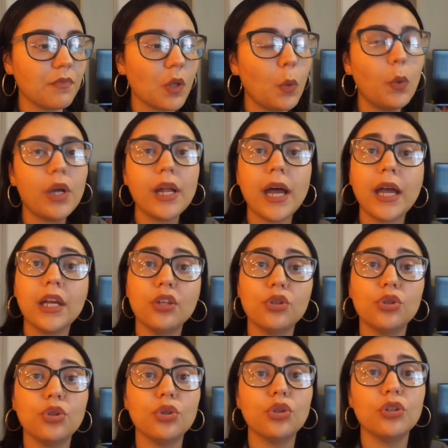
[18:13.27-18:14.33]
what I
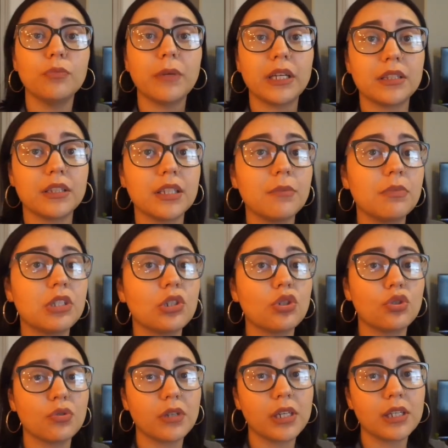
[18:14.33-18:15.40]
do, my tips and
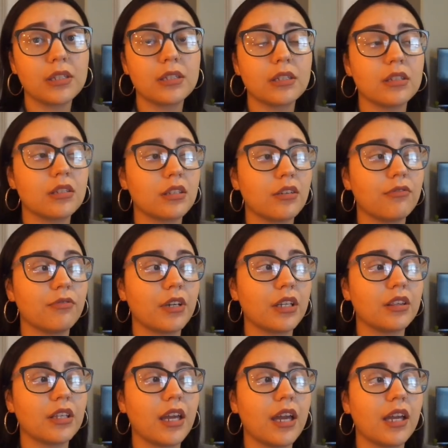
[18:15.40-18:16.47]
tricks and stuff
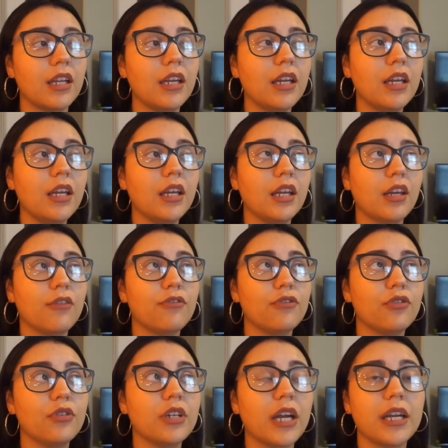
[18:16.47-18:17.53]
like that. If
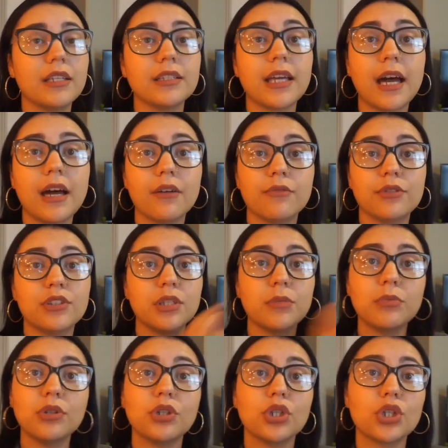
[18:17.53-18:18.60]
you guys have
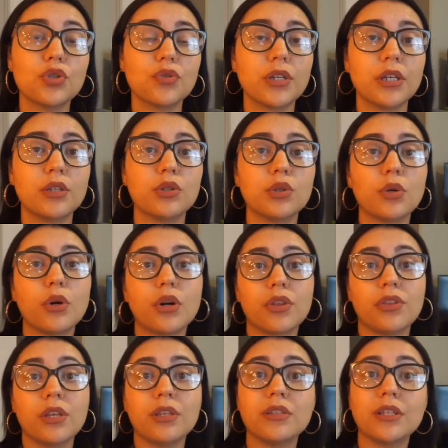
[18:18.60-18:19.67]
similar tricks or
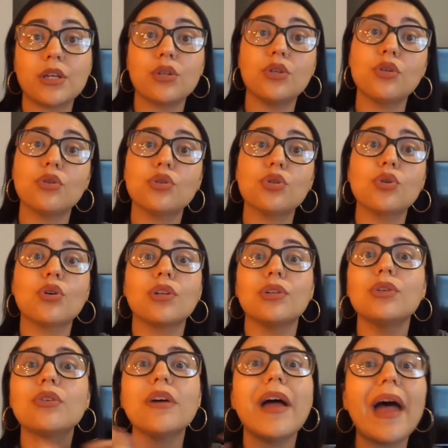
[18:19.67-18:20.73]
things that you do, or
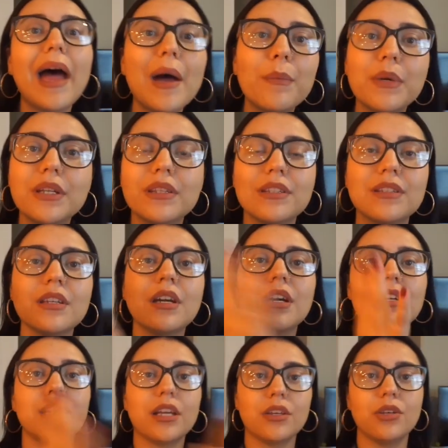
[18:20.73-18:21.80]
little habits
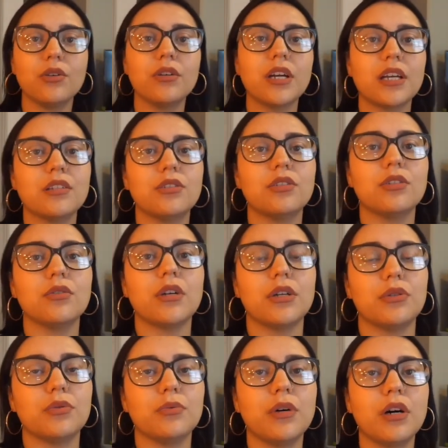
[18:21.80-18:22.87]
that you guys do
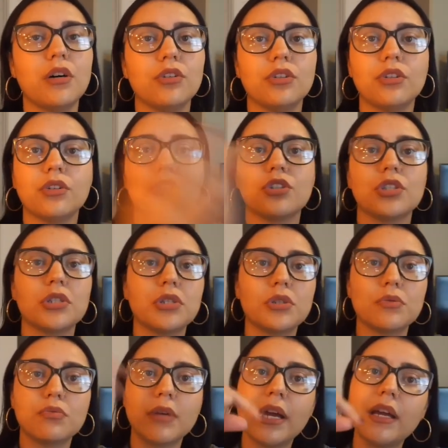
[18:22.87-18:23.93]
as well, you know,
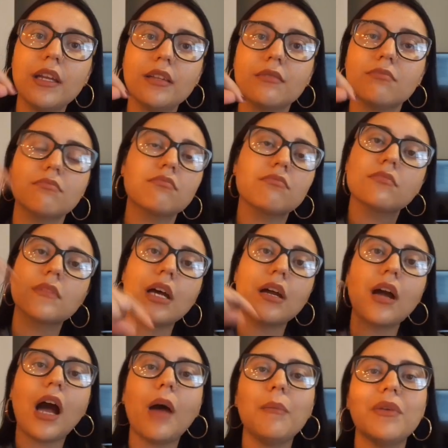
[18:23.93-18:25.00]
just write a
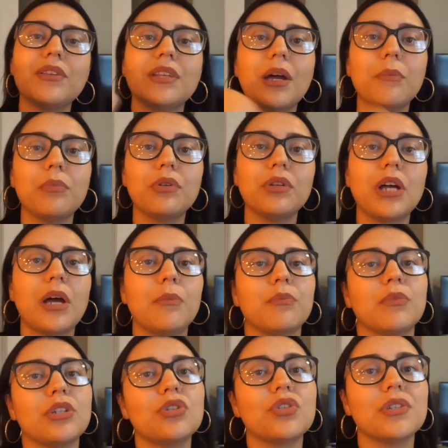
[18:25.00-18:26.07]
comment down below.
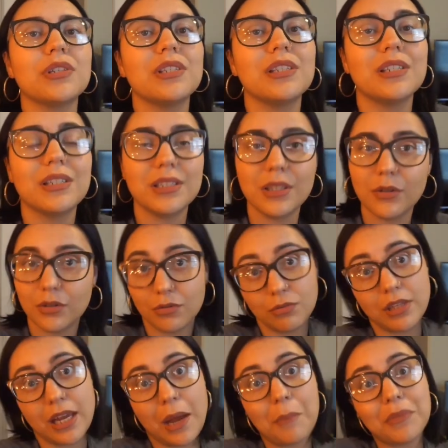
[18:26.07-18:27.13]
I'm interested to see
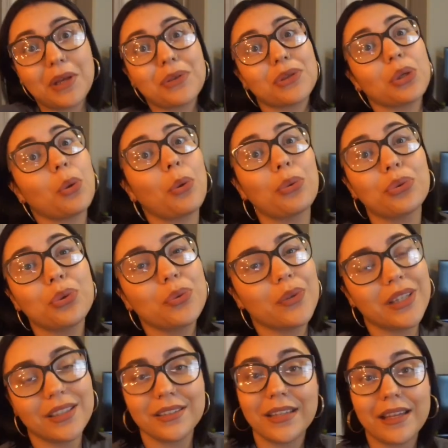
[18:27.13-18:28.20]
that I'm not the only
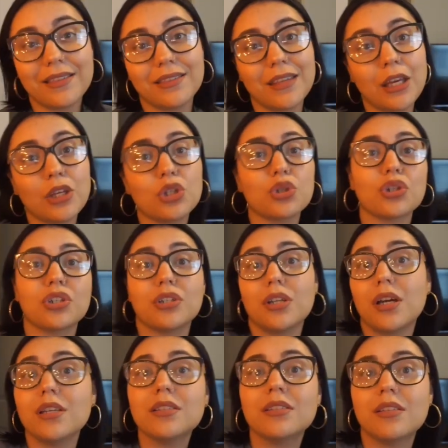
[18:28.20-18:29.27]
one that thinks or
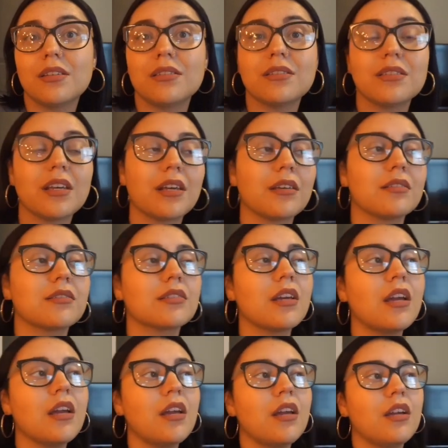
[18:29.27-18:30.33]
does these things.
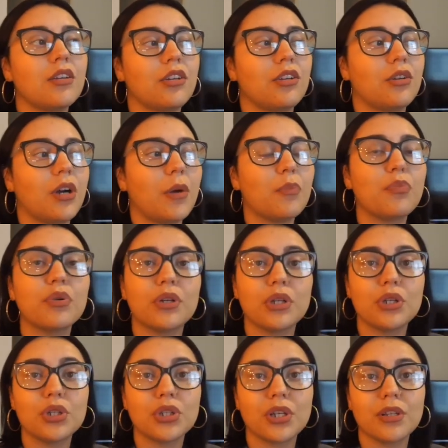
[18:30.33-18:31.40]
You know, I'm
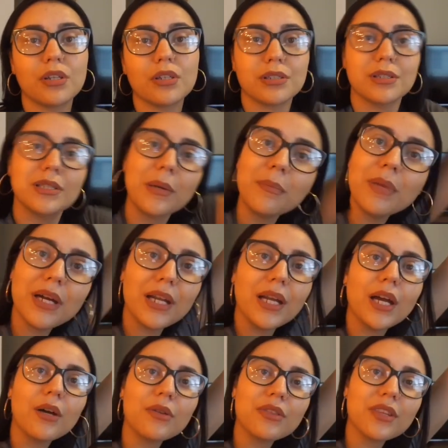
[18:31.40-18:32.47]
pretty sure there's
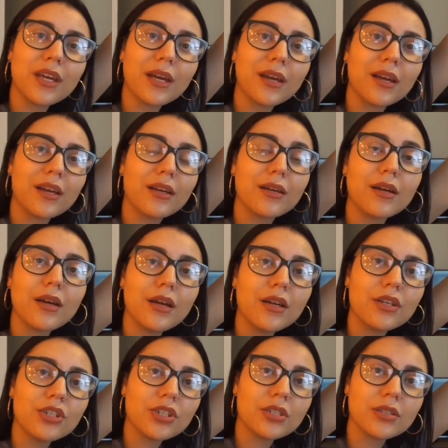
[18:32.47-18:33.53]
somebody out there
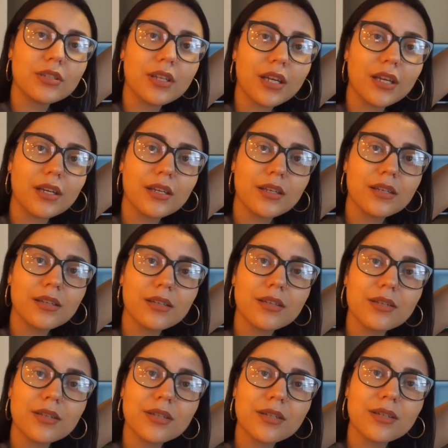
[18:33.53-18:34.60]
just like
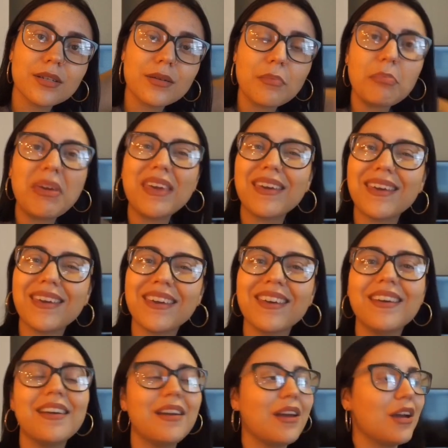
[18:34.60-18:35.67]
me.
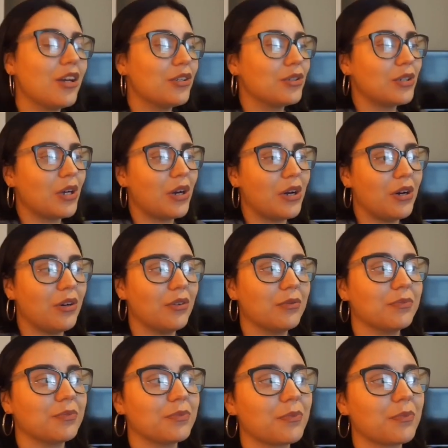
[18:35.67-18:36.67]
So